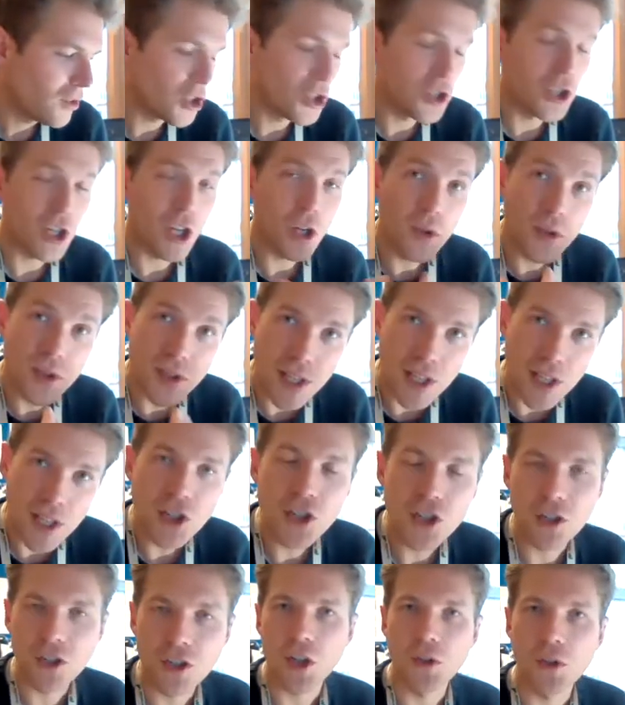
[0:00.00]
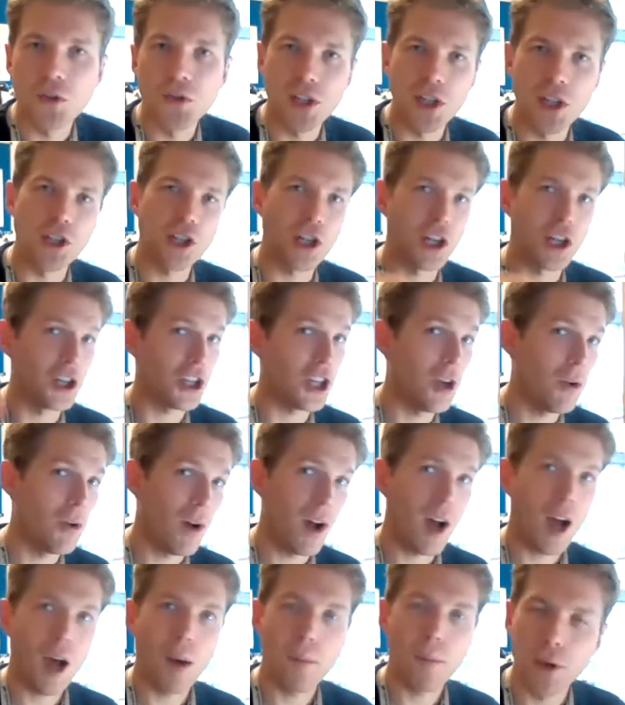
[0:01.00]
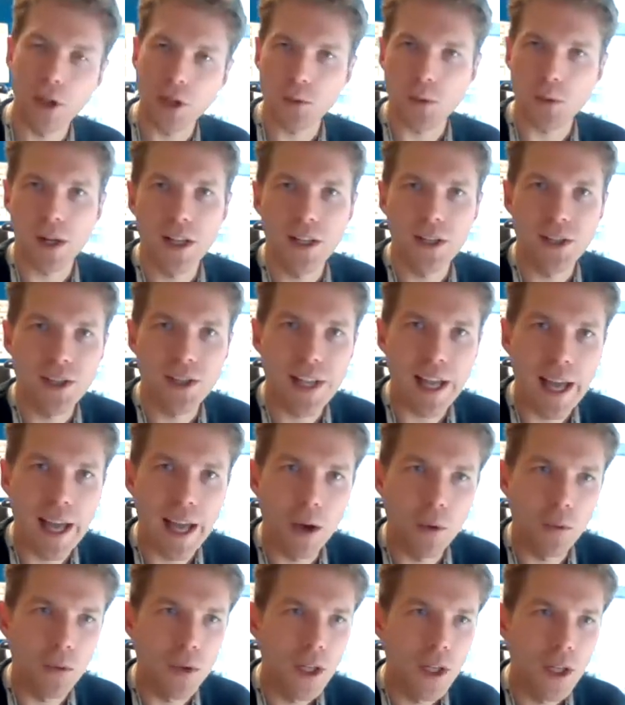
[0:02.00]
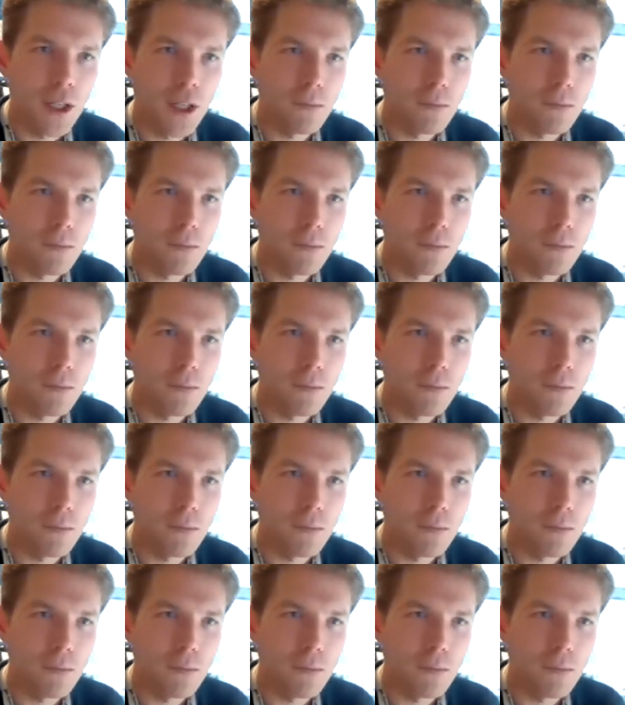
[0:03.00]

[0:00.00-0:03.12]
dosage. Dosage can go up as well as down,